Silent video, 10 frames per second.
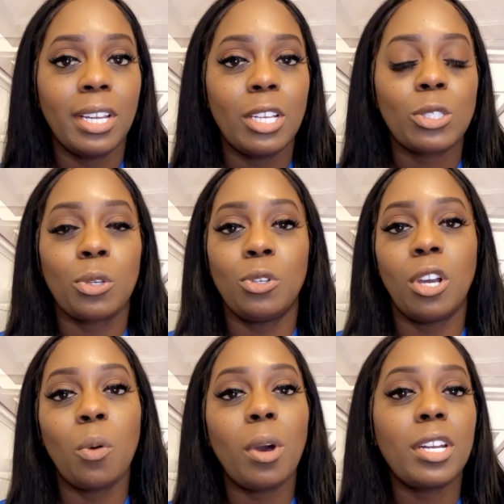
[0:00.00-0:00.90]
So you
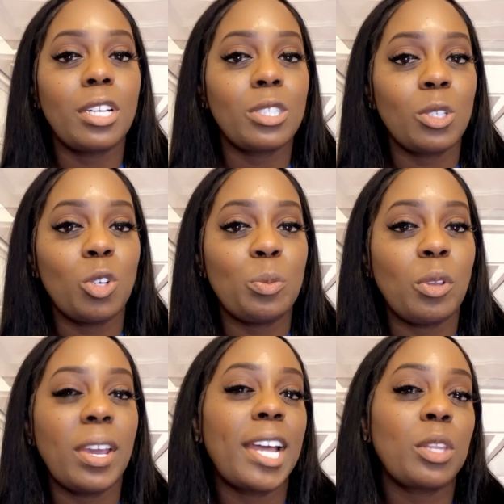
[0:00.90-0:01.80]
don't want to assume you
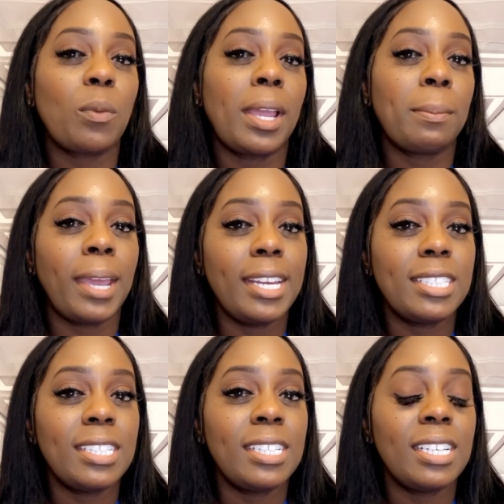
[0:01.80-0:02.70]
got the right
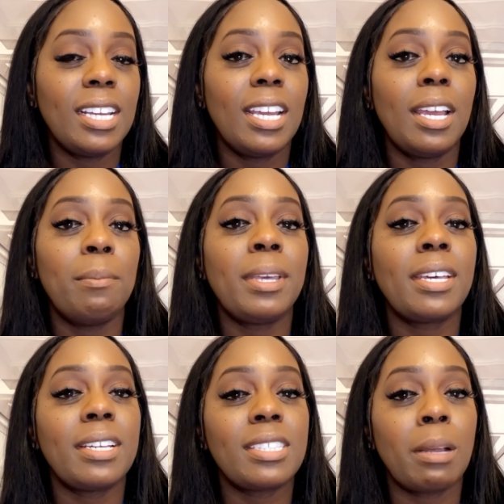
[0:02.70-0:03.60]
patient,
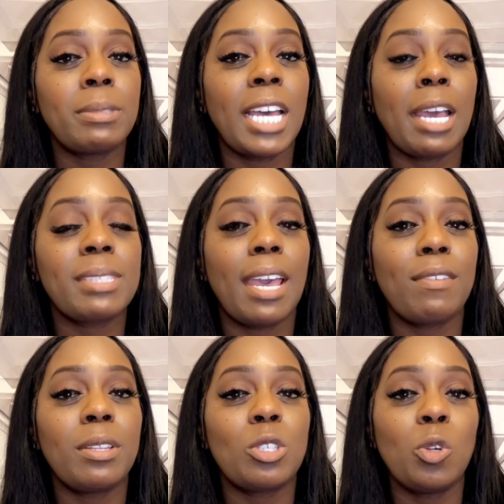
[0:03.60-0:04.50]
because sometimes
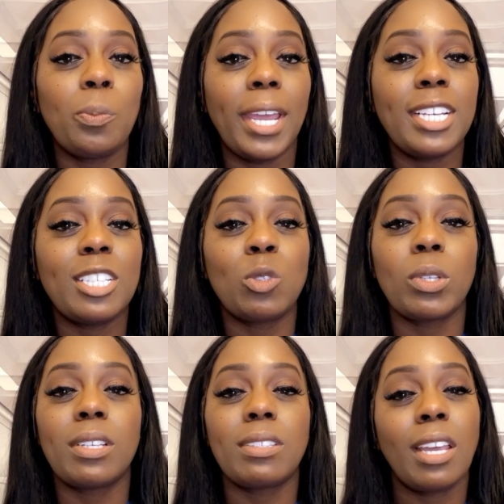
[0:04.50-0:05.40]
having 2 patients with
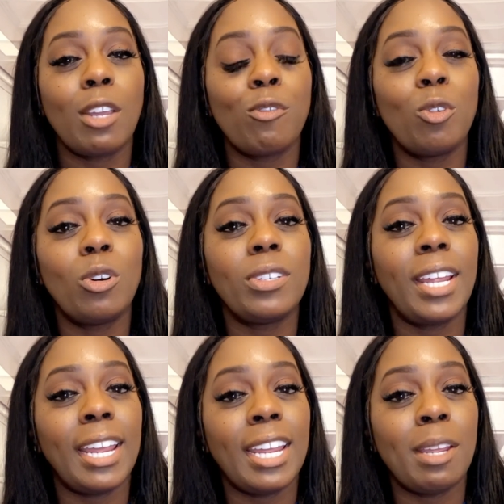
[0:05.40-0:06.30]
the same full
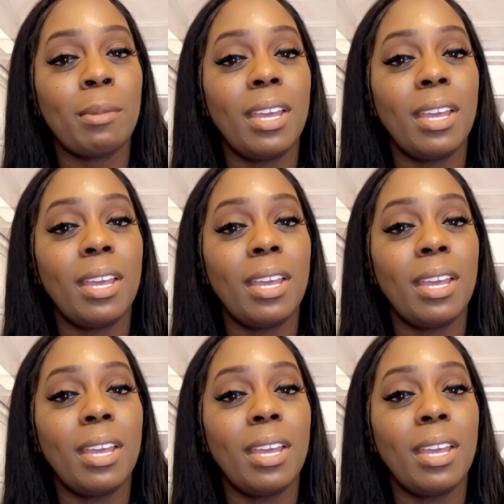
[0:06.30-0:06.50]
name